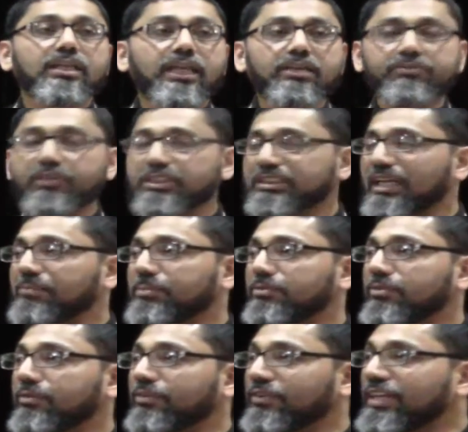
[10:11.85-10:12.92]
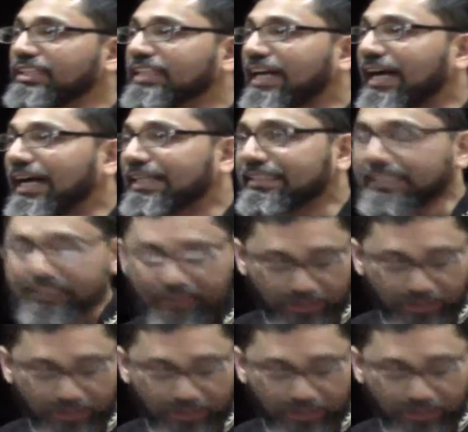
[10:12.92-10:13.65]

Like for example, when we read the hadith